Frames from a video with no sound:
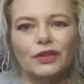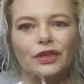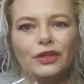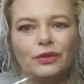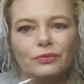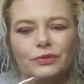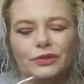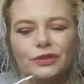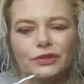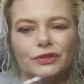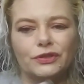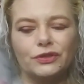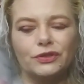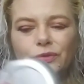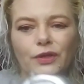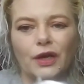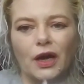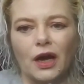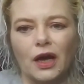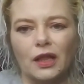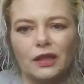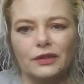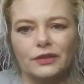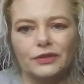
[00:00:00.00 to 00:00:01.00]
it was two
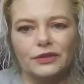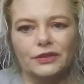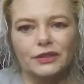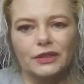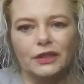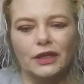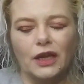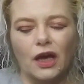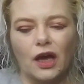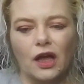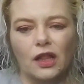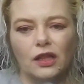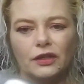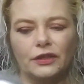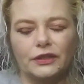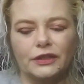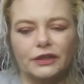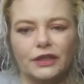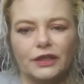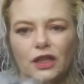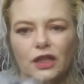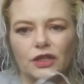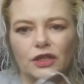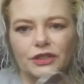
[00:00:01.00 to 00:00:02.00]
dollars a dollar and
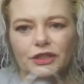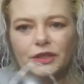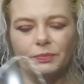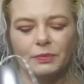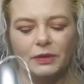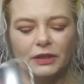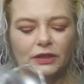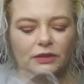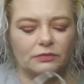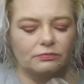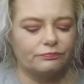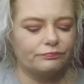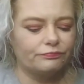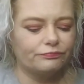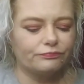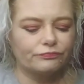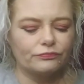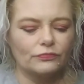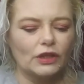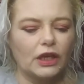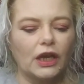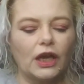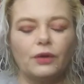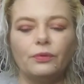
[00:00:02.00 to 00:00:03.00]
a dollar shipping
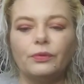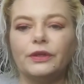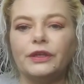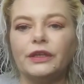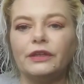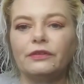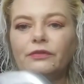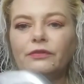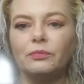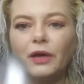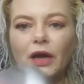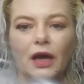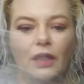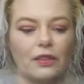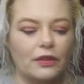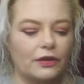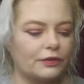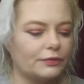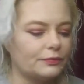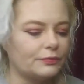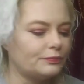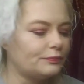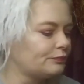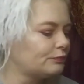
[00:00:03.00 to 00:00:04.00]
I wouldn't even bother
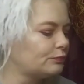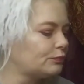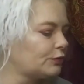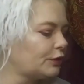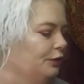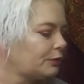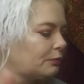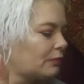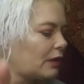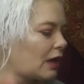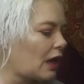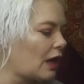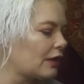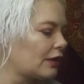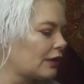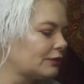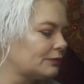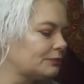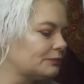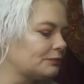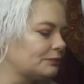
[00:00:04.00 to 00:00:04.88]
wouldn't bother